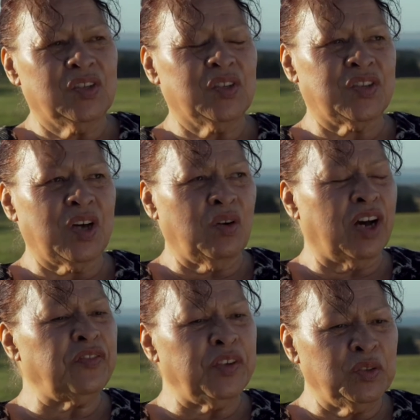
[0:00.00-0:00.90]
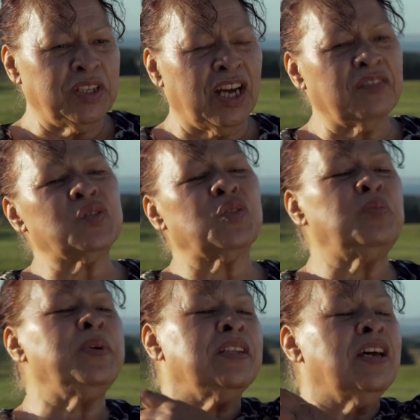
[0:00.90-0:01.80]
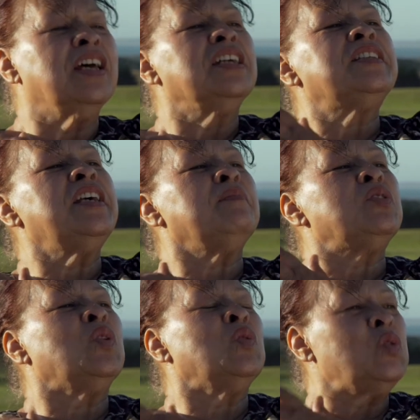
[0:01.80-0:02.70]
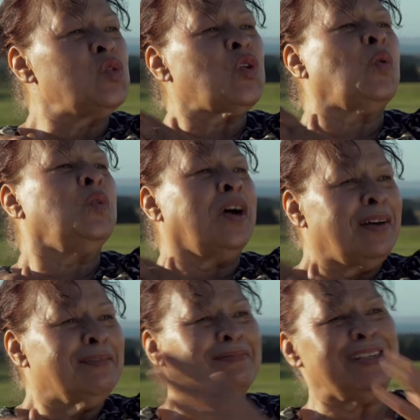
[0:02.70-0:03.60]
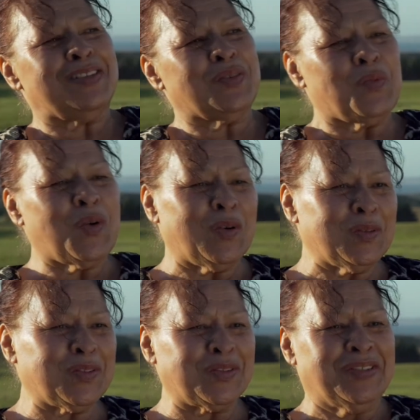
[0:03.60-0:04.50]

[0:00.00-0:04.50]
So I feel that I've sort of been tapped on the shoulder, as it was.